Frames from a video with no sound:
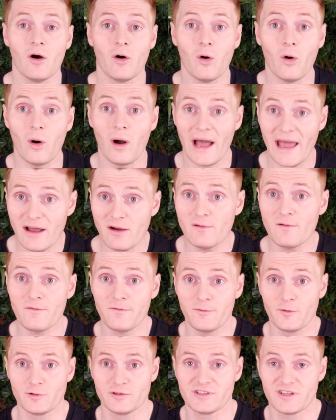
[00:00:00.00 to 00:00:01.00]
or
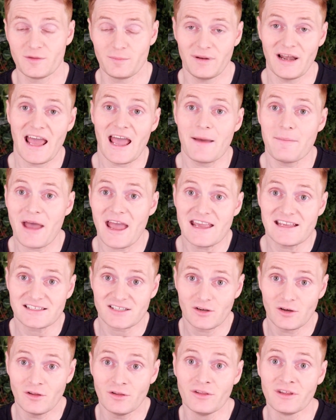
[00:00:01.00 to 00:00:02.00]
helpful to the player
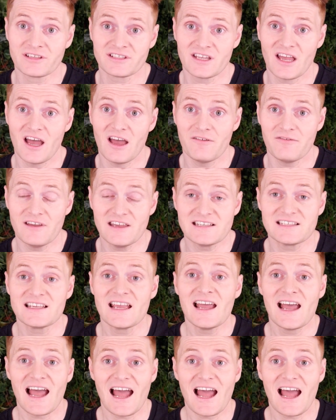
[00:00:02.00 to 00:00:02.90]
base on the surface